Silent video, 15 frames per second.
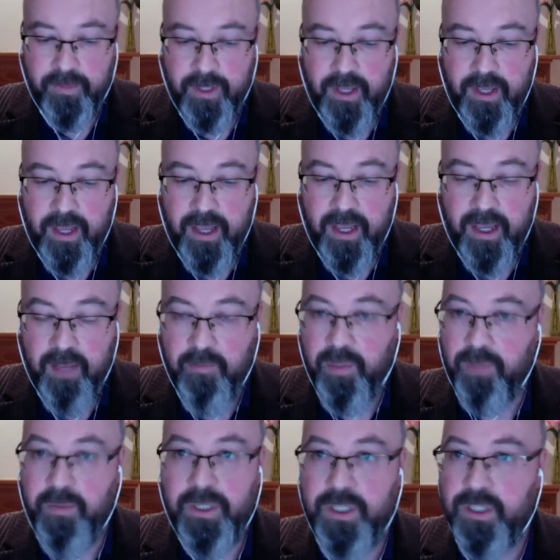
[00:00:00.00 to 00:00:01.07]
but
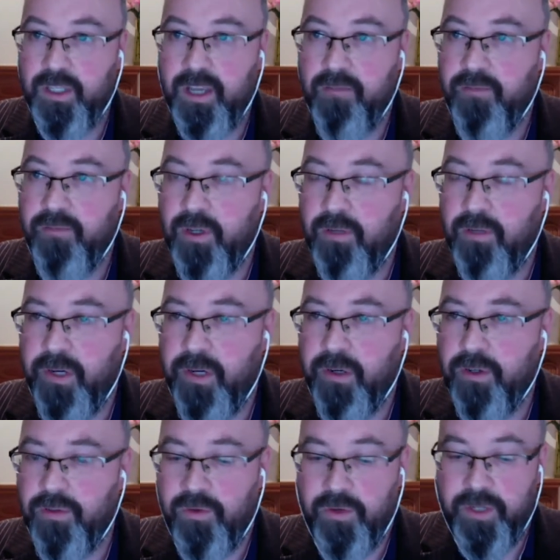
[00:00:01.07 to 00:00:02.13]
we just haven't got records
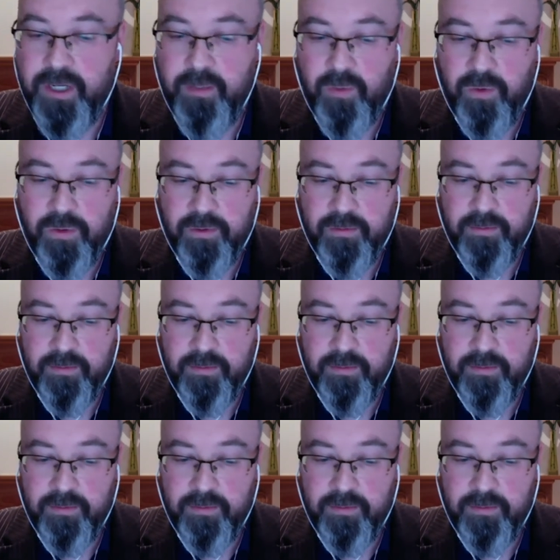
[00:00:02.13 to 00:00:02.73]
for it anymore.